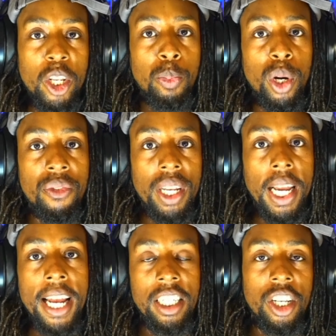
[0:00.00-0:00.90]
This is Prodigy for the
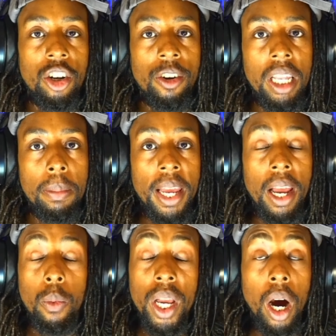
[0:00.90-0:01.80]
guys in your cream here, and
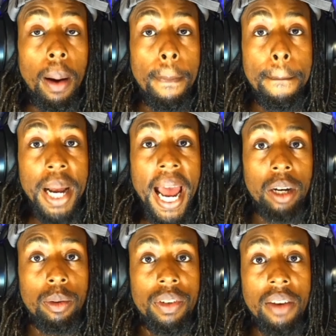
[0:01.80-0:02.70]
we are back
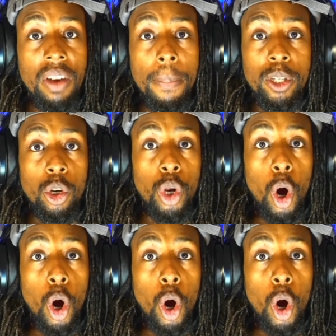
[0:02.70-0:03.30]
with another episode